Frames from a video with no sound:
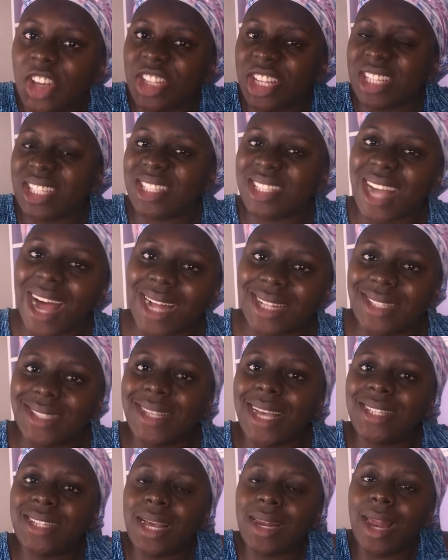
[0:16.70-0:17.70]
why they start.
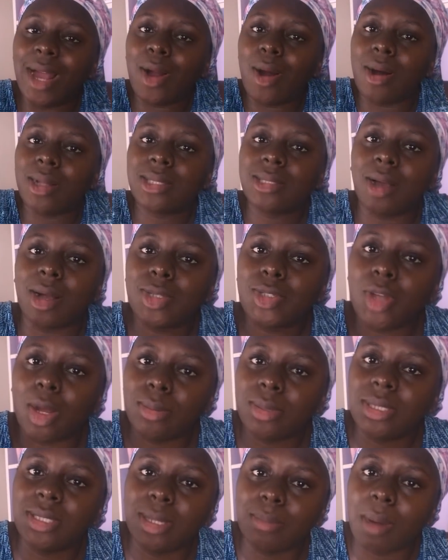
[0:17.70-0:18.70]
They say Lekon talk
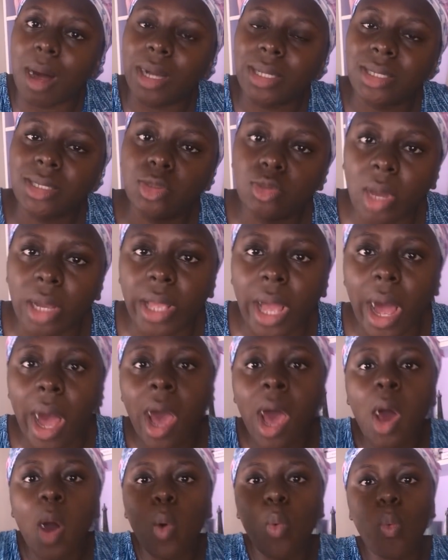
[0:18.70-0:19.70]
something about Kiddwaya.
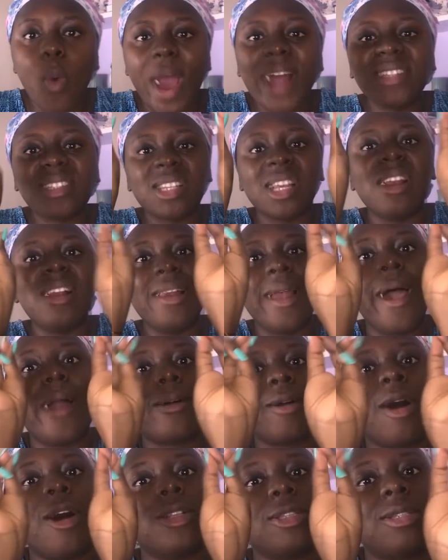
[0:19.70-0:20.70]
Wait
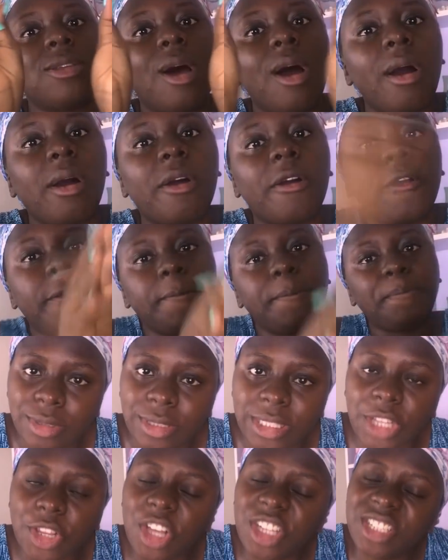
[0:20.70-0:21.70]
till Lekon talk.
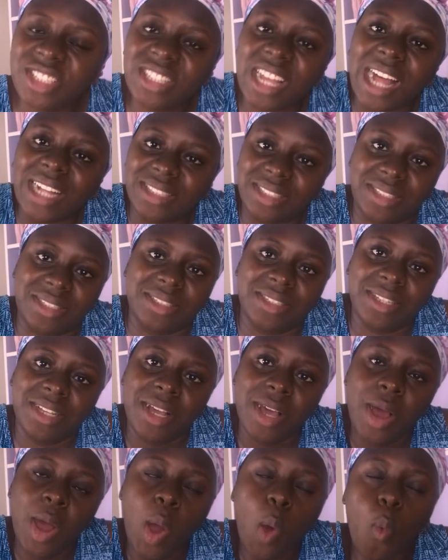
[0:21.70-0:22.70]
They don't start.
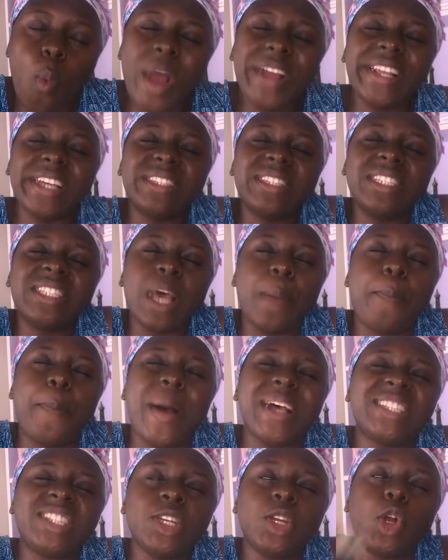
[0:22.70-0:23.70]
When they see a
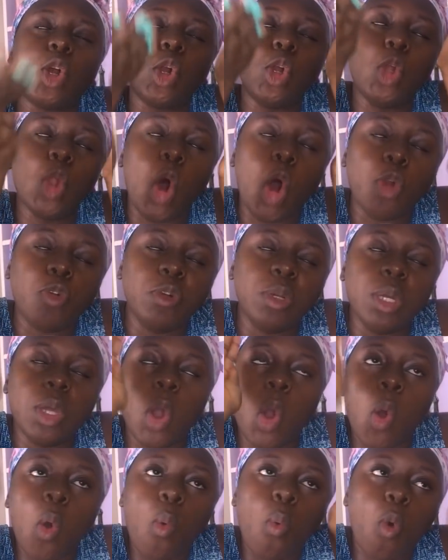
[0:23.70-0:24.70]
person glory,
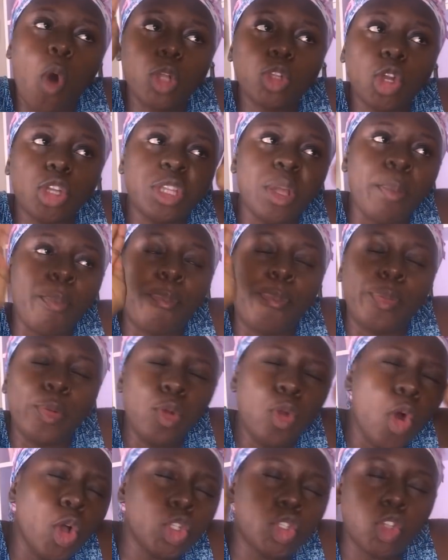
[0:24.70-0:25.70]
one don't they
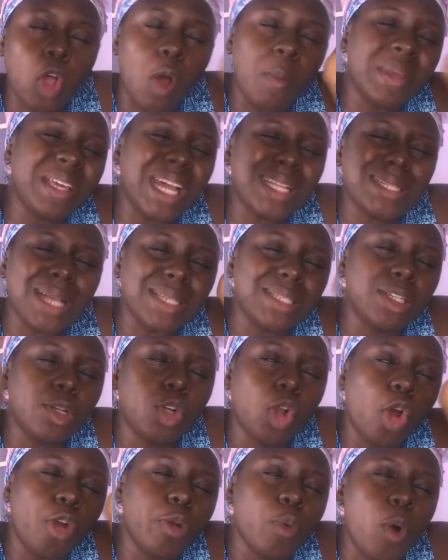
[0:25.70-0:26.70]
blossom, he gets as
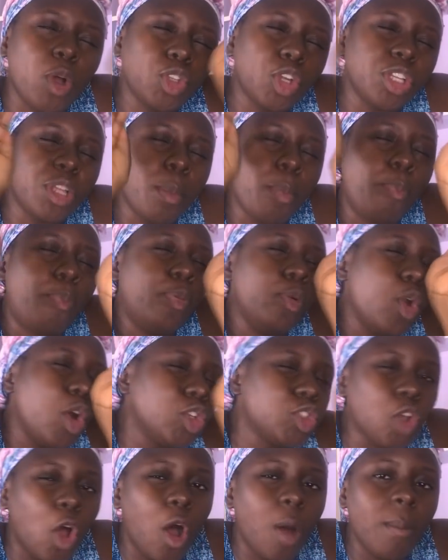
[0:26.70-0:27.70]
glory, one don't they
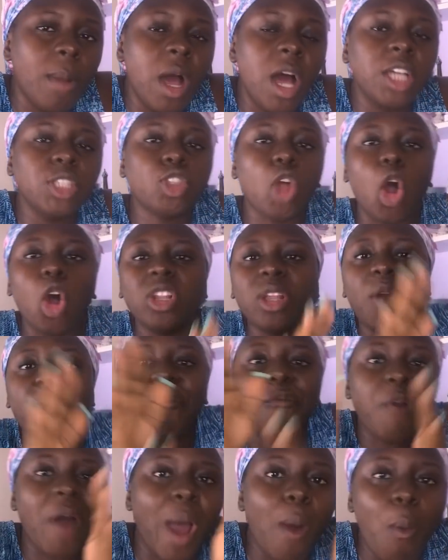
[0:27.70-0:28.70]
blossom. The whole they
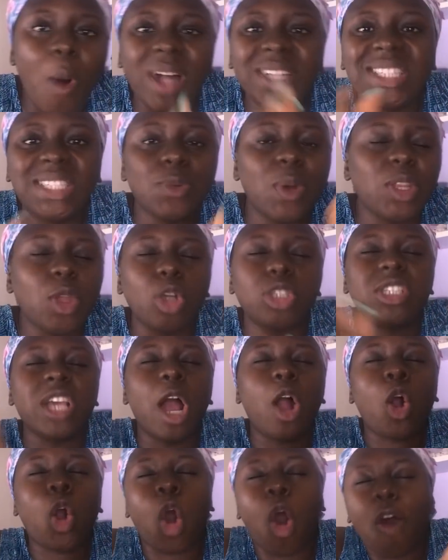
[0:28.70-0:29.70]
find one thing where they'll
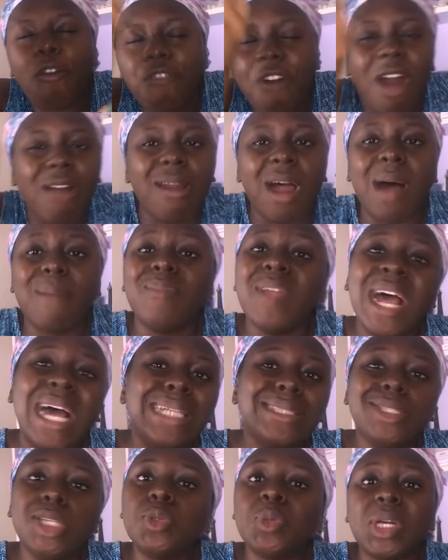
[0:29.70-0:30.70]
tell cover him.
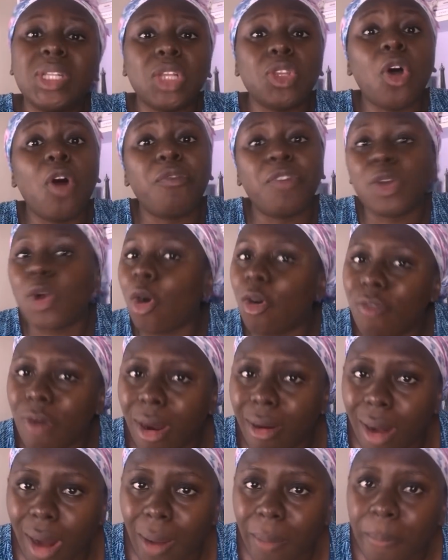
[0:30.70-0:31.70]
This one I know if you cover
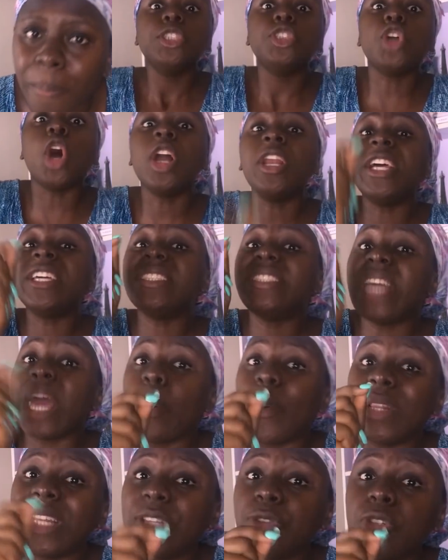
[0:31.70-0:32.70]
him. The only day
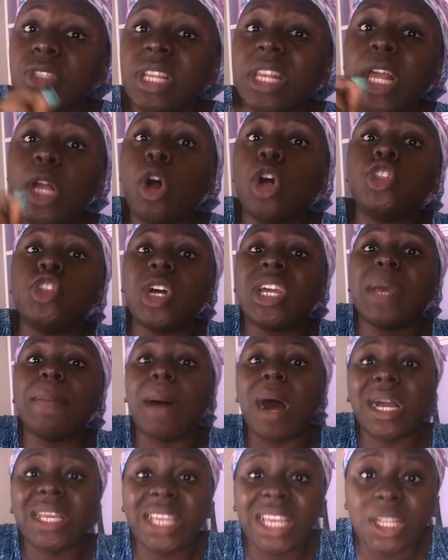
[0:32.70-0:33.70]
when I know say Lekon talk
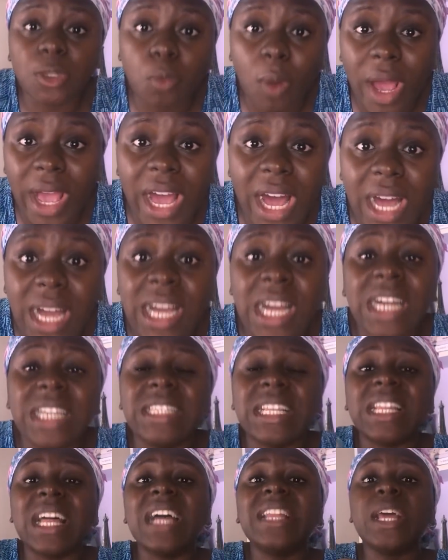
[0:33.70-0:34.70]
about Kiddwaya,
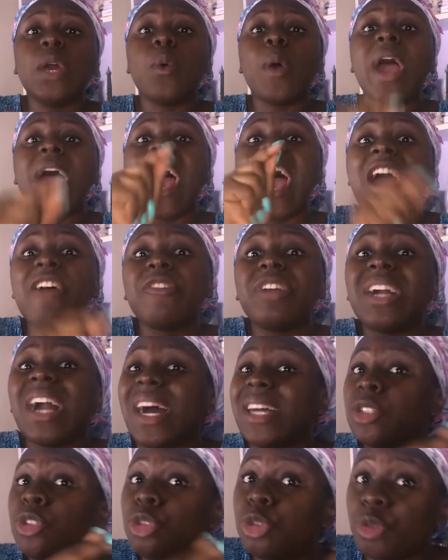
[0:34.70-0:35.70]
now that day where
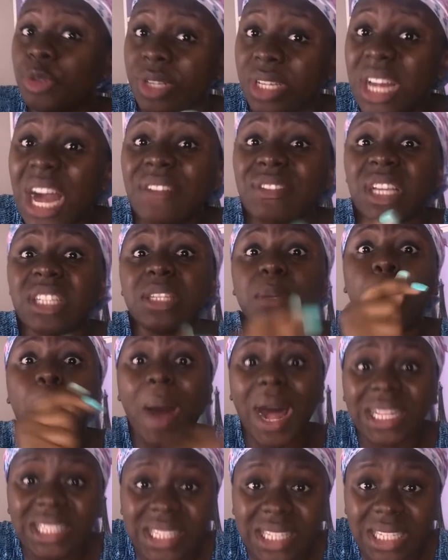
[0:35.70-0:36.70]
Erica drink after the
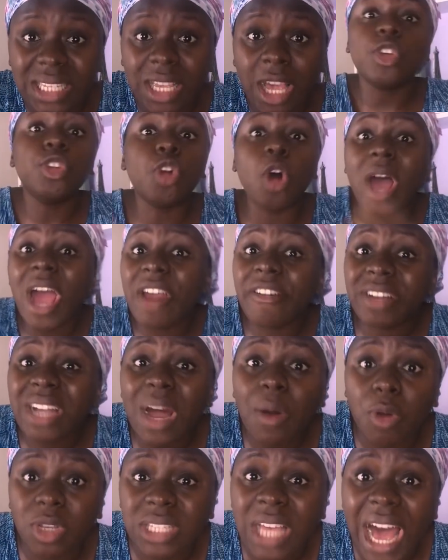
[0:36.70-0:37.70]
party. You know,
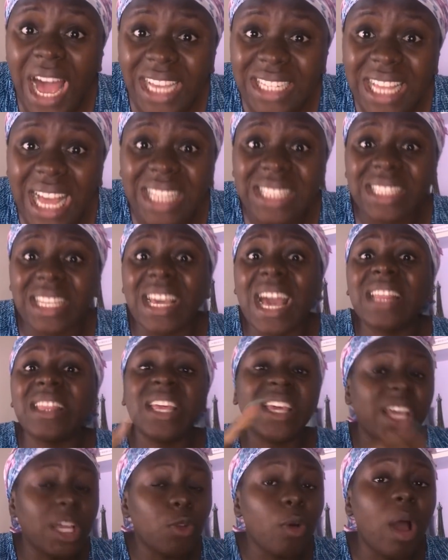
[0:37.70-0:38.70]
Erica was high that day. I
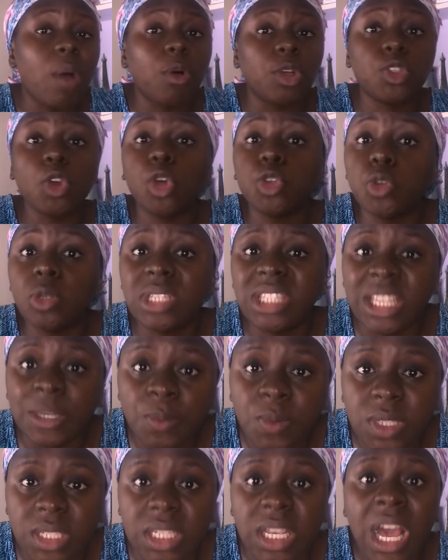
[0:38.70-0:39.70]
think Kiddwaya was also
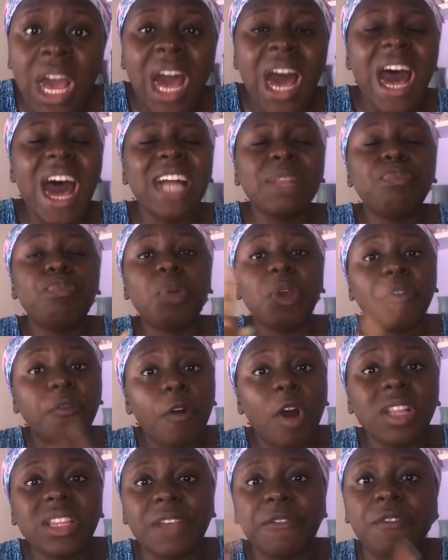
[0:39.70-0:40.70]
tipsy. And
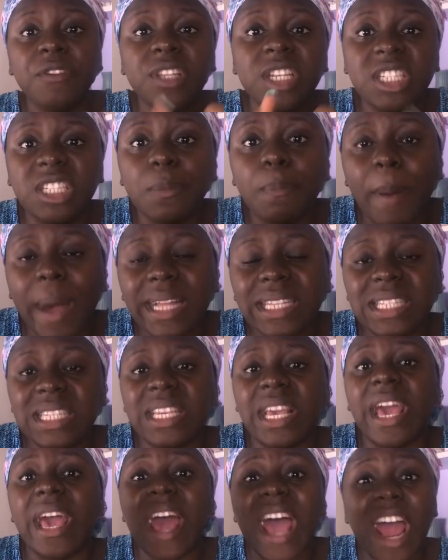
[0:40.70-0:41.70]
before they finished the
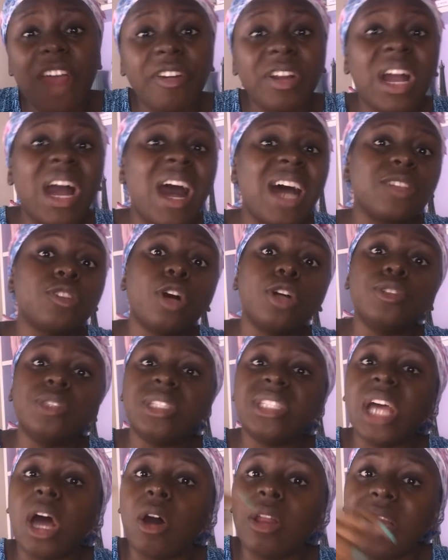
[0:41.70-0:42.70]
party, Erica had gone to
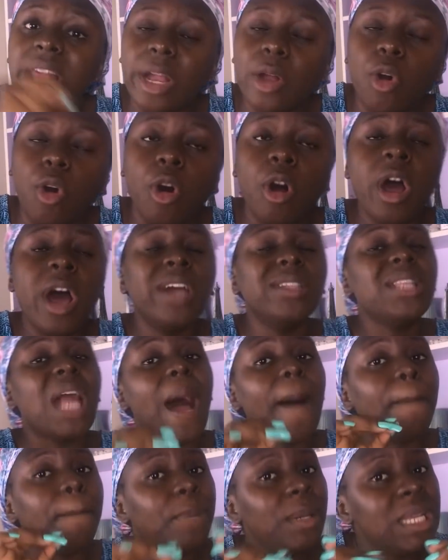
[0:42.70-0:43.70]
tell Lekon
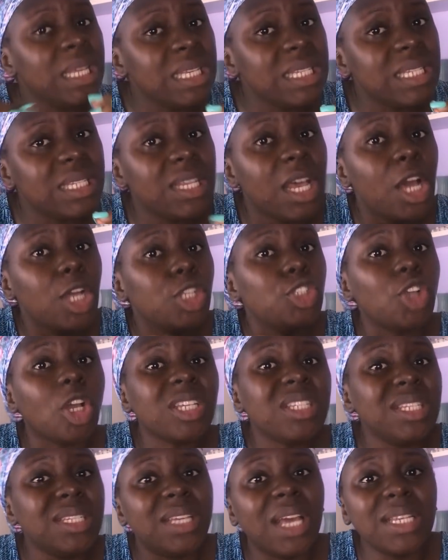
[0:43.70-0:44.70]
that please,
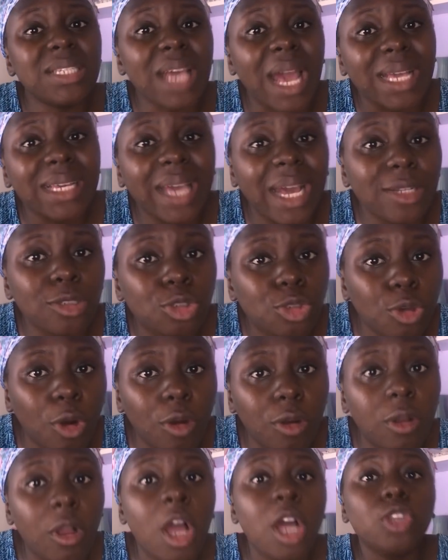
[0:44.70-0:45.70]
just in case I get
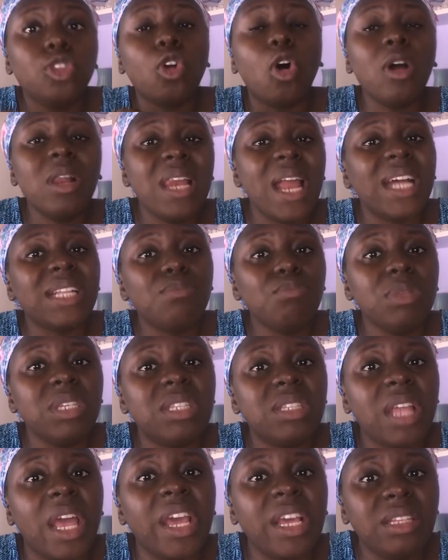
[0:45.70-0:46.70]
drunk, don't let me
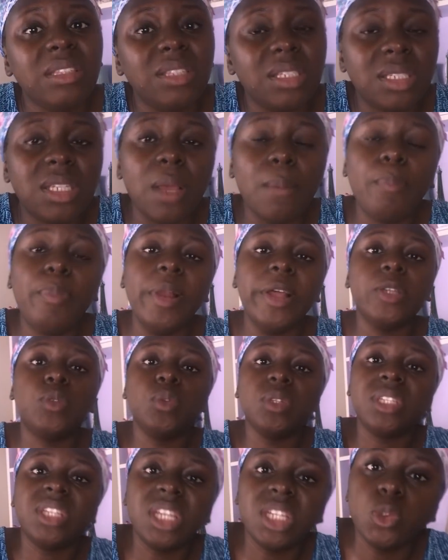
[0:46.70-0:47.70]
stay in the same place
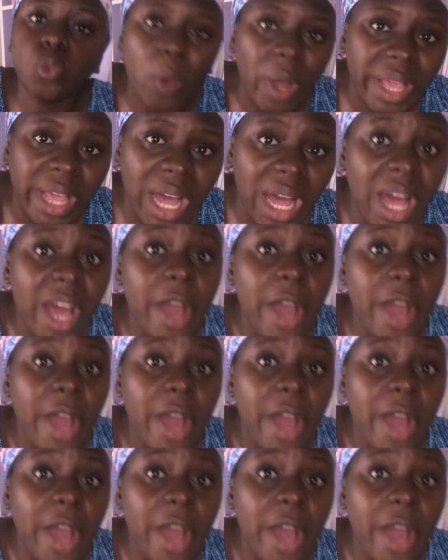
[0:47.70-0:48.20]
with Kiddwaya.